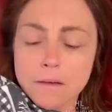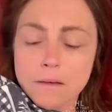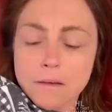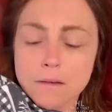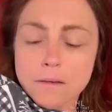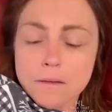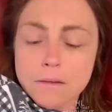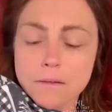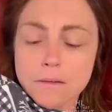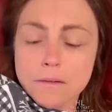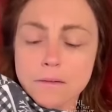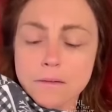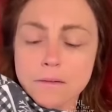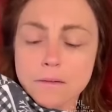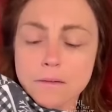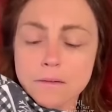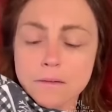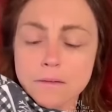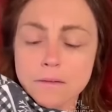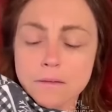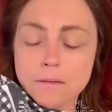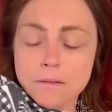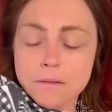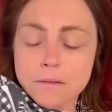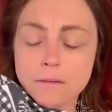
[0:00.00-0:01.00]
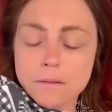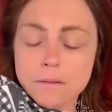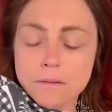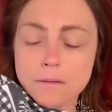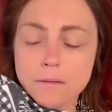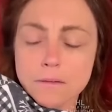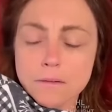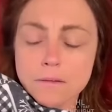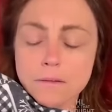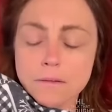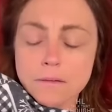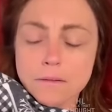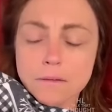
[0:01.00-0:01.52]

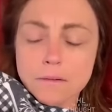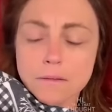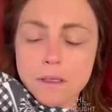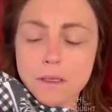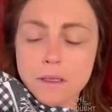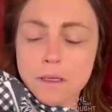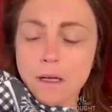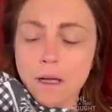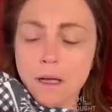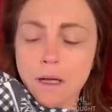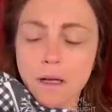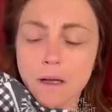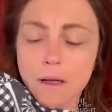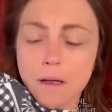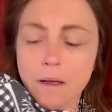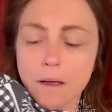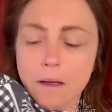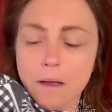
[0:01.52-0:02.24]
Nobody speaks.